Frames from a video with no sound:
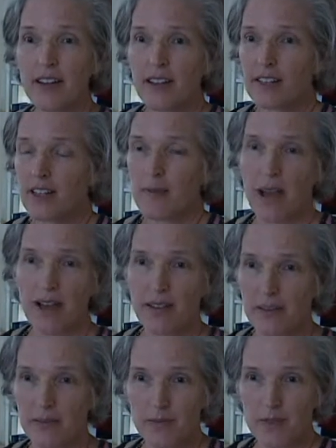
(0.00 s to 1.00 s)
somehow
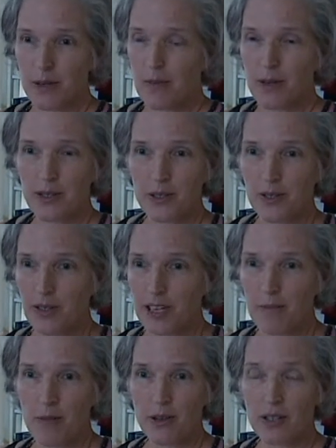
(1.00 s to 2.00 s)
the spiritual and
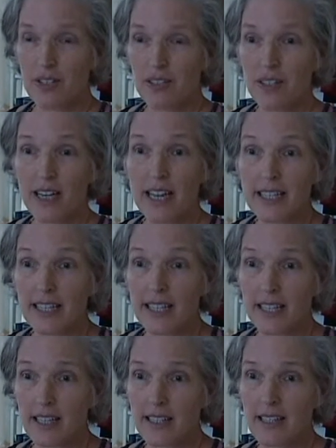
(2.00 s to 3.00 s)
emotional
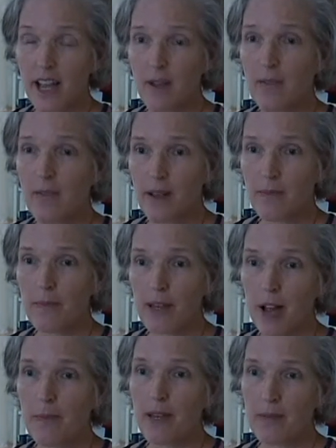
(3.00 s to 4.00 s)
cleansing that's
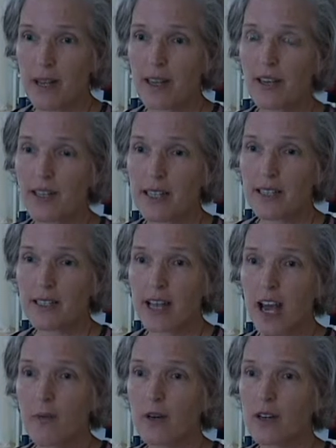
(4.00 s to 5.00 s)
helping me during this
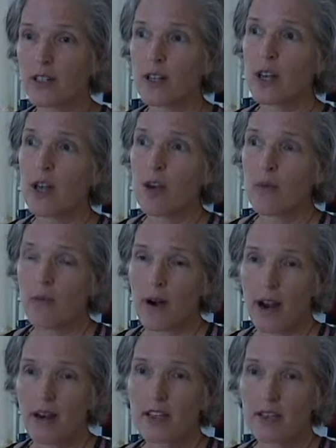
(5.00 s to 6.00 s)
time, whereas
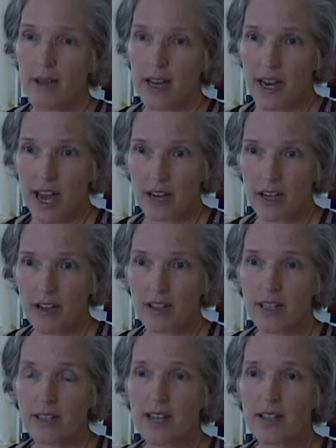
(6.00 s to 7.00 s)
prior to my
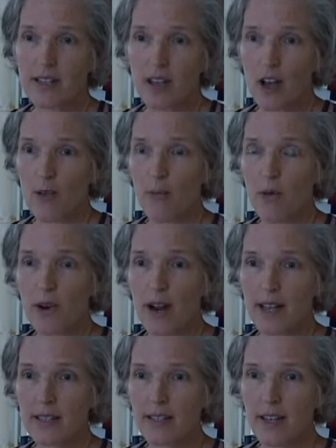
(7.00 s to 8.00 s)
diagnosis, I saw it more
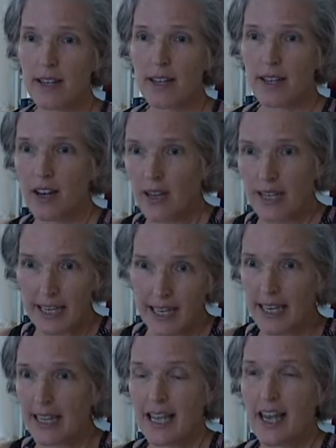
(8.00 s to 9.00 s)
as, get
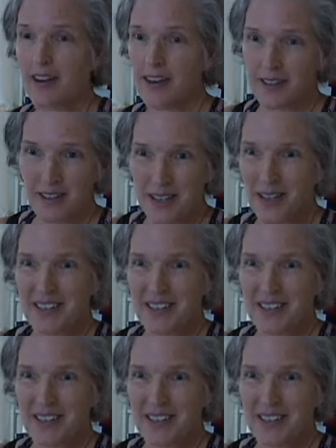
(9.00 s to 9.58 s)
in there and